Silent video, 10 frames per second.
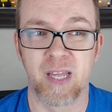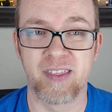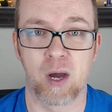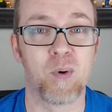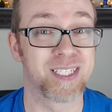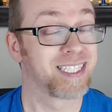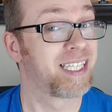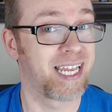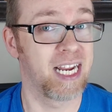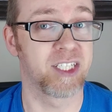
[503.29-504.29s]
And that wasn't
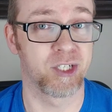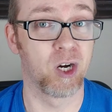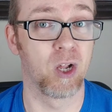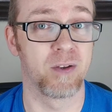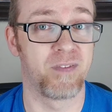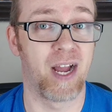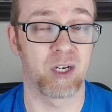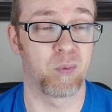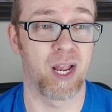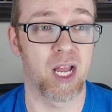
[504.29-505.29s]
the case at all. In
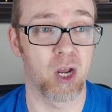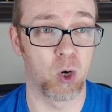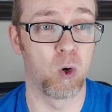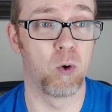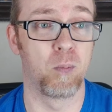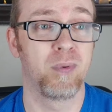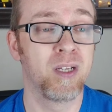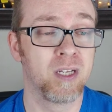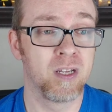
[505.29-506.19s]
fact, when I got home,